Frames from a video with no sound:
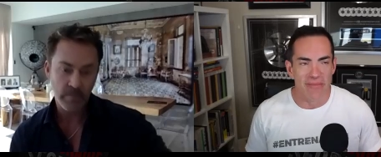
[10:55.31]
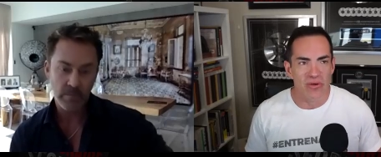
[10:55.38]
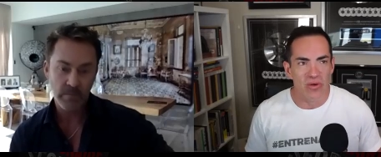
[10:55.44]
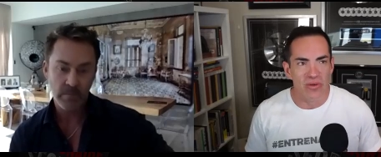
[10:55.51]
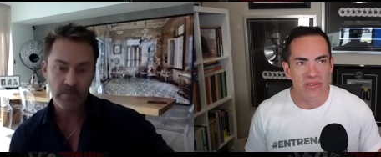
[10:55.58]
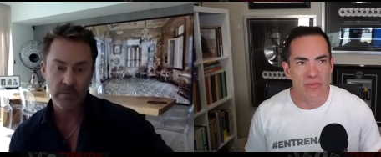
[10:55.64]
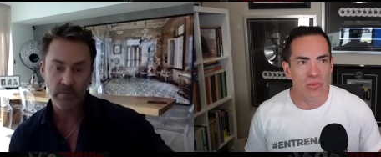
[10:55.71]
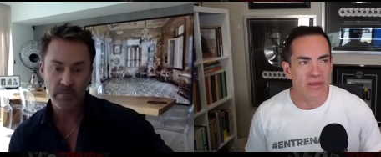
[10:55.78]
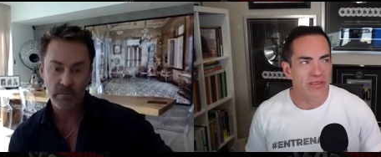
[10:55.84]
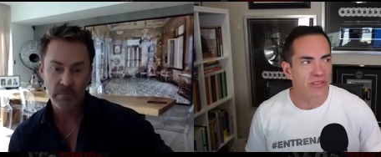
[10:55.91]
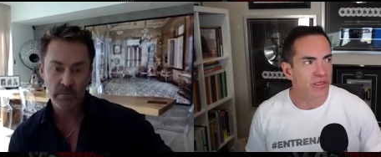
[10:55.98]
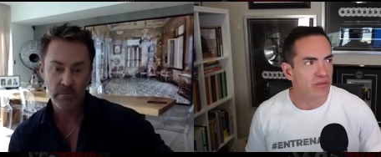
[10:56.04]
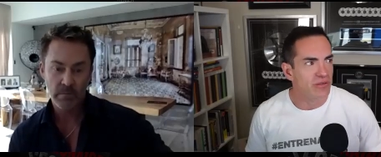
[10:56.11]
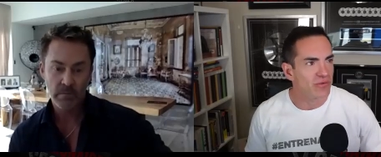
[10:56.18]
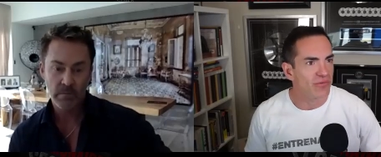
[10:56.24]
Speaker 1: I'm doing some
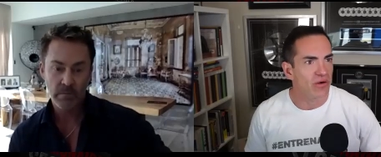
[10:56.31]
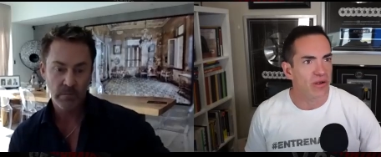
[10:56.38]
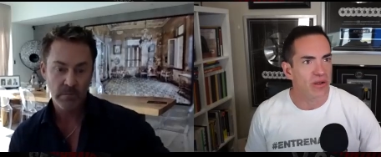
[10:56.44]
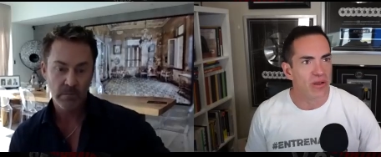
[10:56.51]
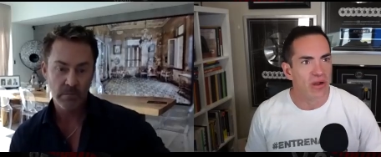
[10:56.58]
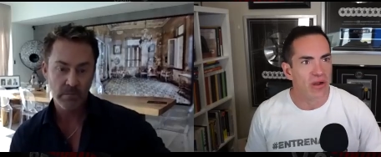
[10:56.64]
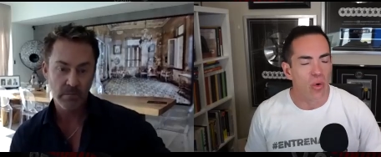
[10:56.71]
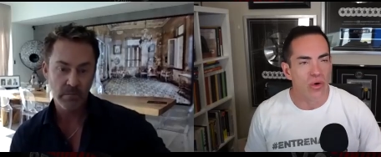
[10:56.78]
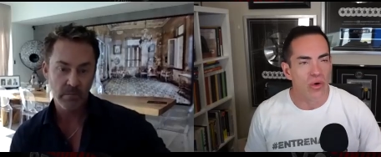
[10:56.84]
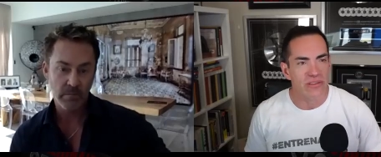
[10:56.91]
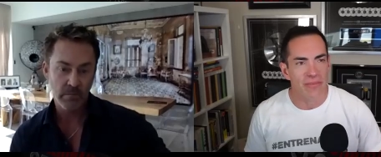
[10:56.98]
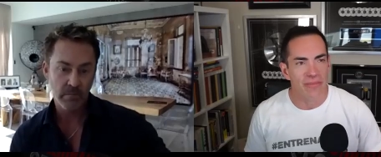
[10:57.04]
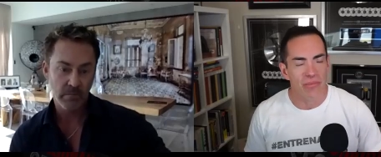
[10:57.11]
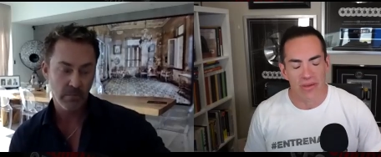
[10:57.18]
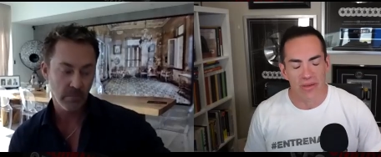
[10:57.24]
research for a, a
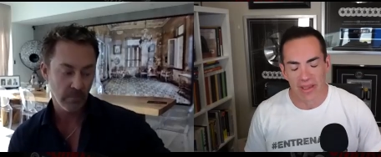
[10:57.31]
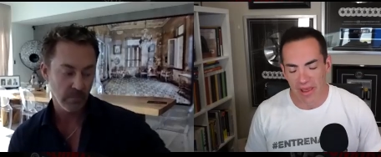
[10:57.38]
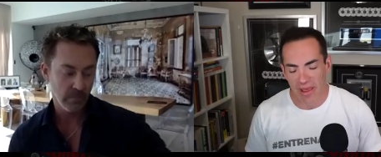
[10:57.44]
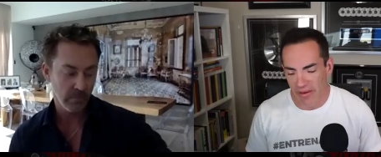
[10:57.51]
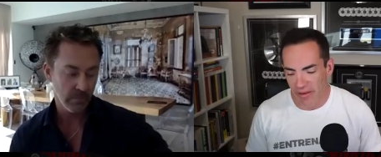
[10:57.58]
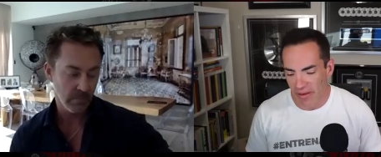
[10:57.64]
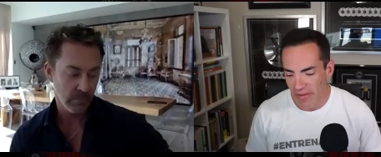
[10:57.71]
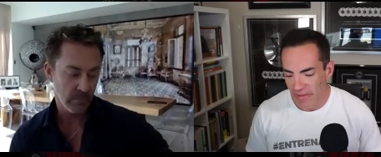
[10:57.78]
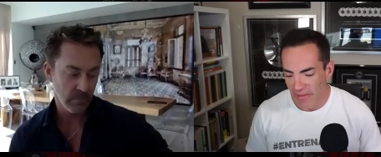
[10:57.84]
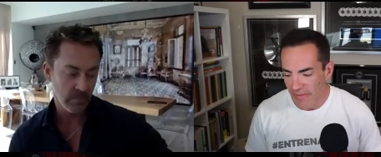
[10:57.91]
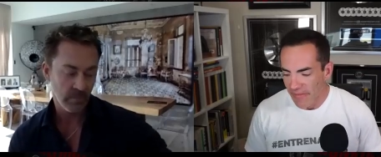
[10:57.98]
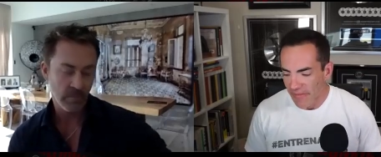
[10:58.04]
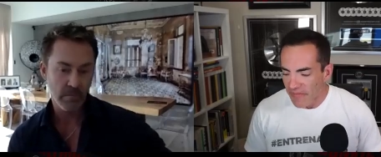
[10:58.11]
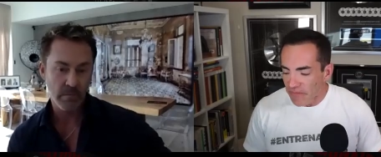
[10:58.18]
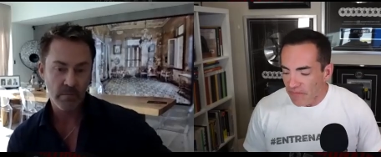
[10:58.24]
course I'm putting together
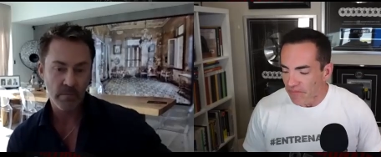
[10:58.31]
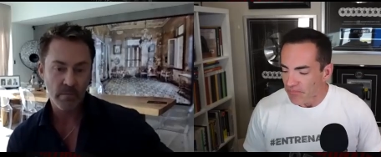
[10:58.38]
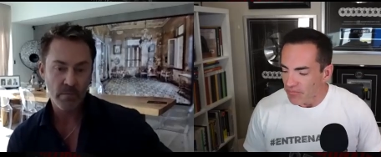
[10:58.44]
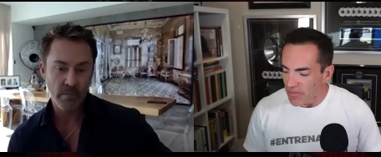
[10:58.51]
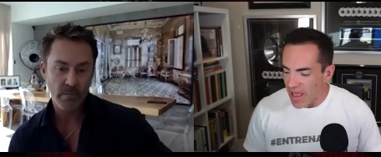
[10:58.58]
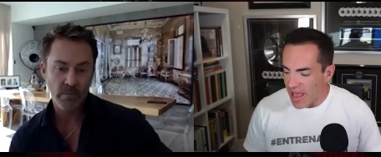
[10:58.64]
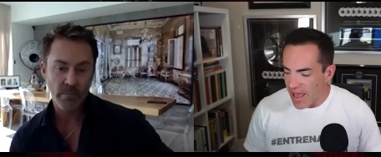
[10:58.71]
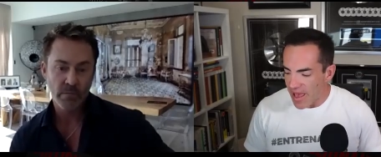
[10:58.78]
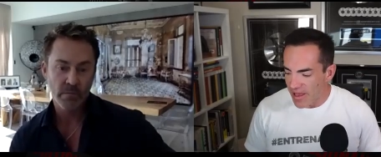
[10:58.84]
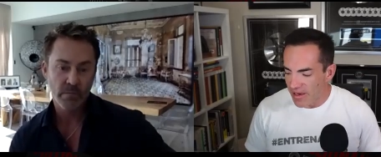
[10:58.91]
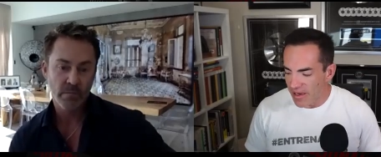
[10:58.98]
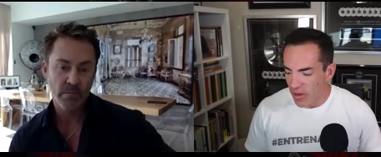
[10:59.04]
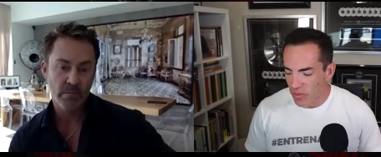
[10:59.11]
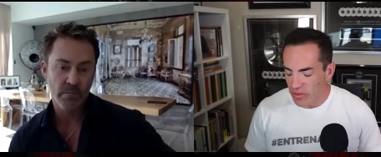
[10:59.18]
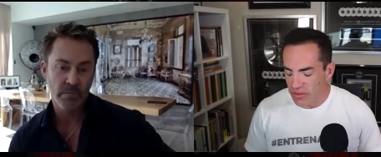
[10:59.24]

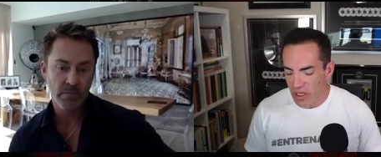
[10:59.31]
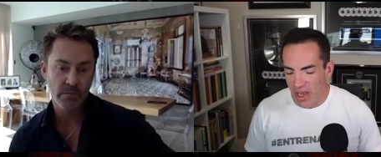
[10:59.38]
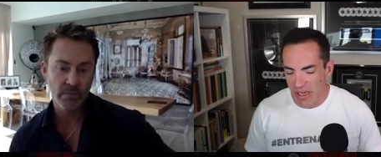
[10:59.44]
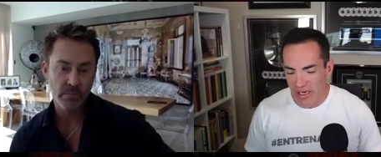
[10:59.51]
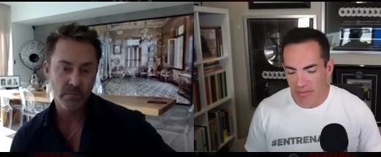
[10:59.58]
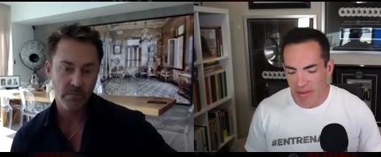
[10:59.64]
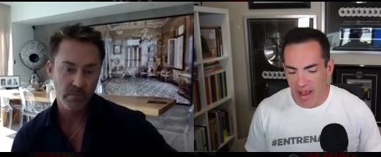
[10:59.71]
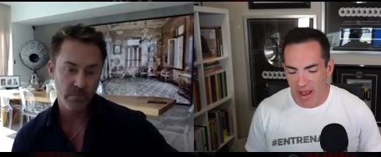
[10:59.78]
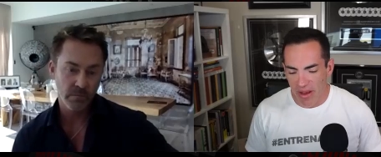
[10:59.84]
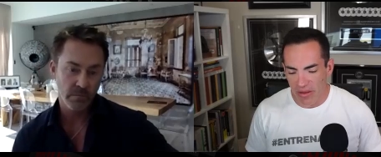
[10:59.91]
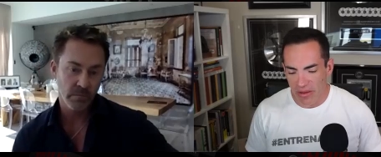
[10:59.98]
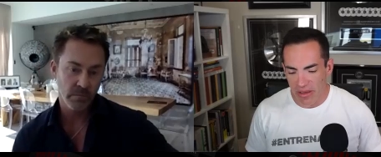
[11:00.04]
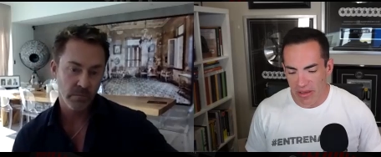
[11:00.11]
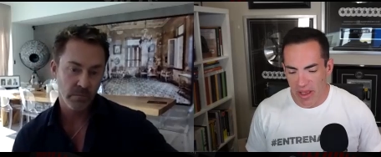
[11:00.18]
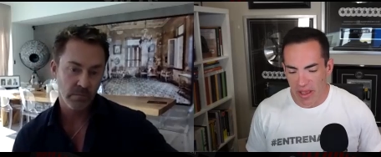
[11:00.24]
and it was talking
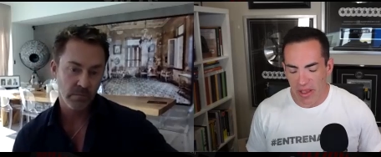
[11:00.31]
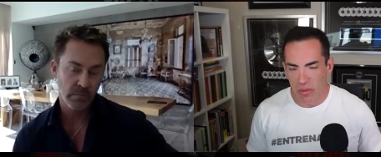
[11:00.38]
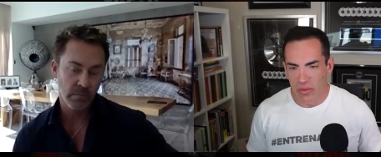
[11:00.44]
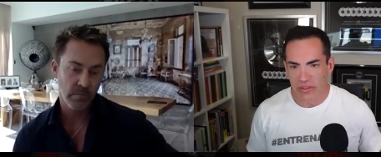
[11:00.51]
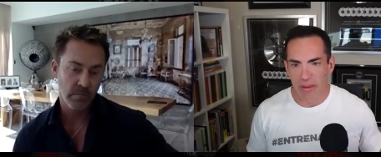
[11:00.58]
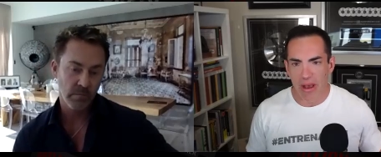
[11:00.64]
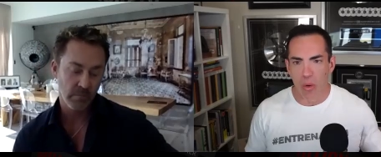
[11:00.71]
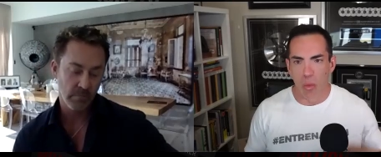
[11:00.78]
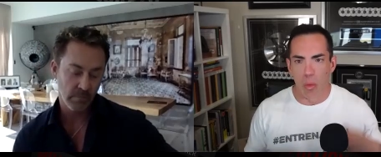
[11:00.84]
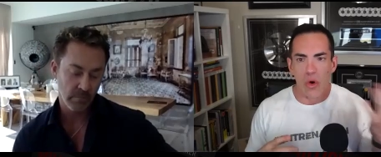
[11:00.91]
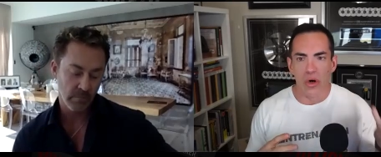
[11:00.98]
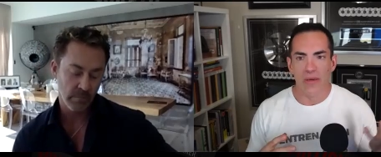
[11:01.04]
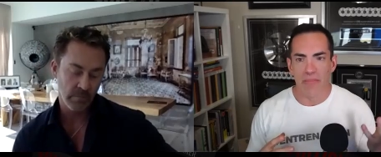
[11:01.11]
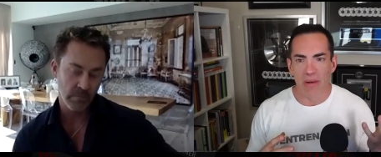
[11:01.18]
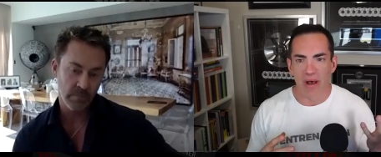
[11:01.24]
about uh, it was about
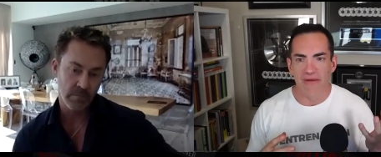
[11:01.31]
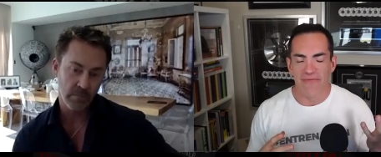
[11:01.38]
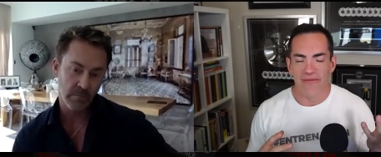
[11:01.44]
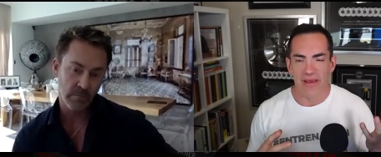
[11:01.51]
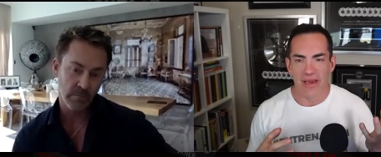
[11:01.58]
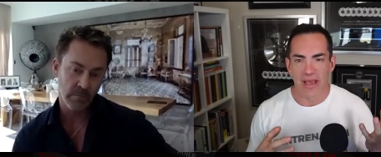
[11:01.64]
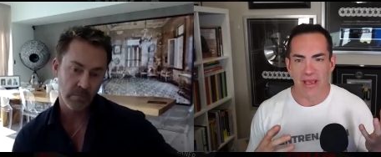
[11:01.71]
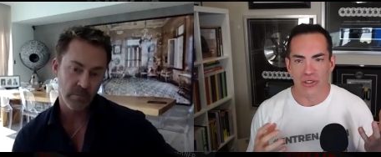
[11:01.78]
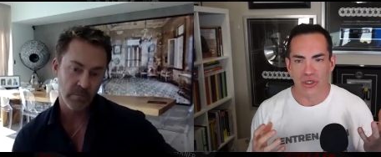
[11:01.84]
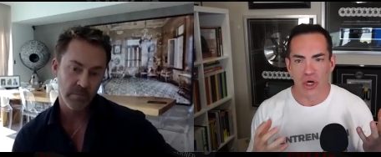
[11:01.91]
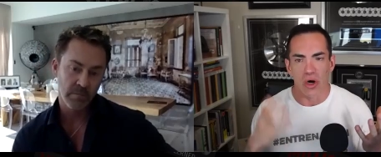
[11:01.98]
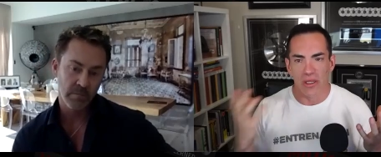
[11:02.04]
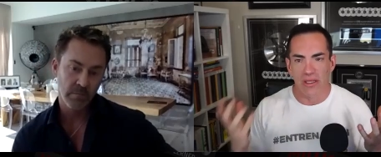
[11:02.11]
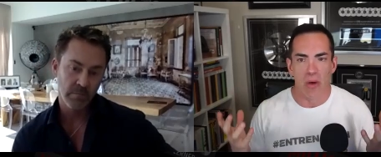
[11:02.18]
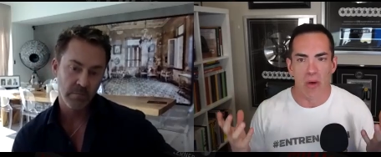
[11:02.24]
Warren Buffett and
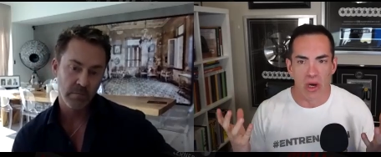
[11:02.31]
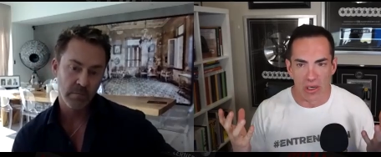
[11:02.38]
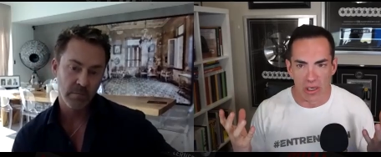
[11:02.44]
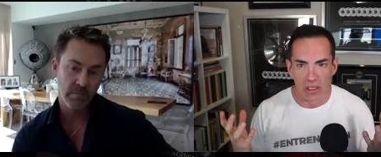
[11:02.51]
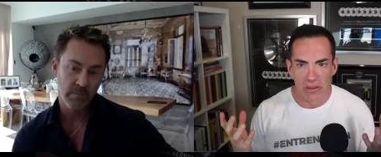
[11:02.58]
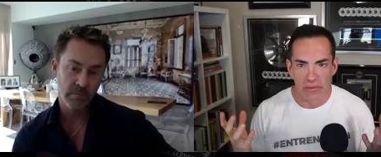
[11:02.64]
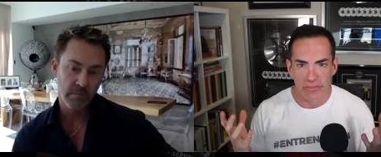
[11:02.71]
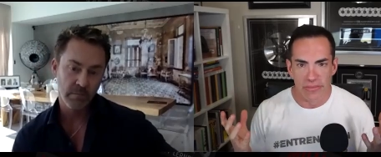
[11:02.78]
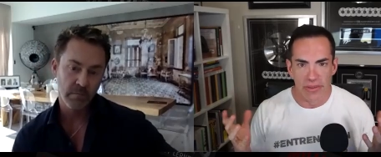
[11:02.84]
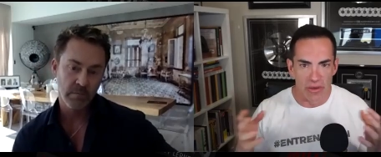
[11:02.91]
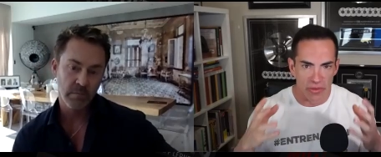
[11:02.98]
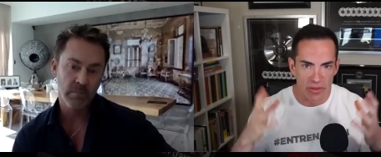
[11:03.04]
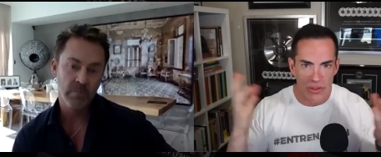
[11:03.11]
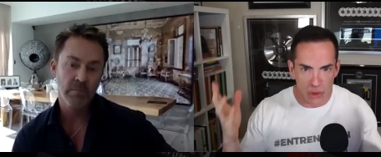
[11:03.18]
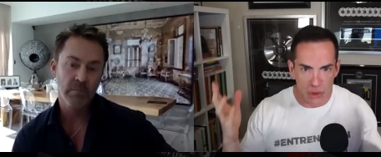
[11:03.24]
Charlie Munger, you
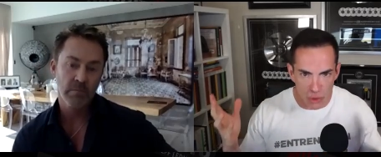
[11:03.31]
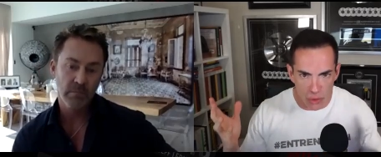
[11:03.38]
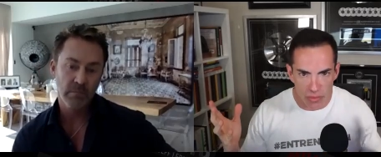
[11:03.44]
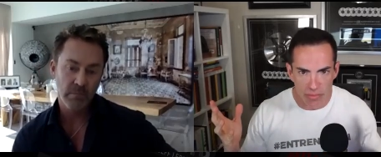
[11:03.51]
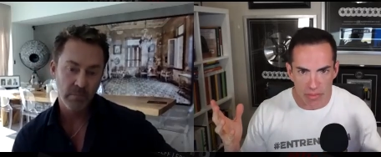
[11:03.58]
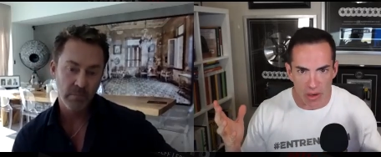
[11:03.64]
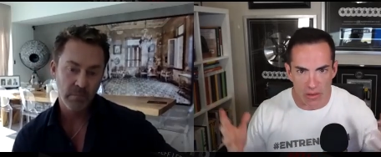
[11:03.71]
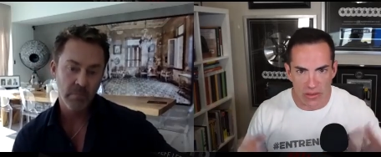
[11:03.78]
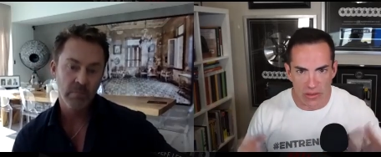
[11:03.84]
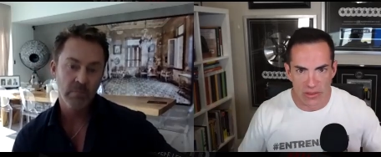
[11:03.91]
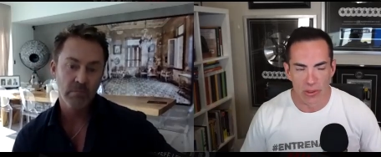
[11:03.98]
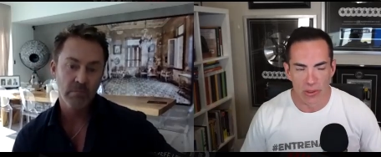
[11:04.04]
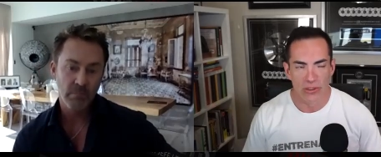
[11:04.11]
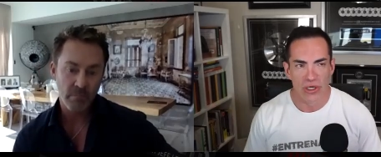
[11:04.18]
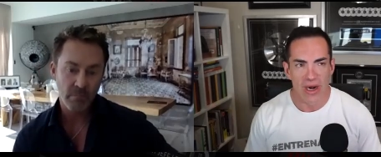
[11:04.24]
know, the two partners
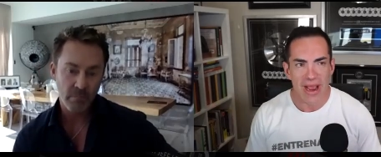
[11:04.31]
at Berkshire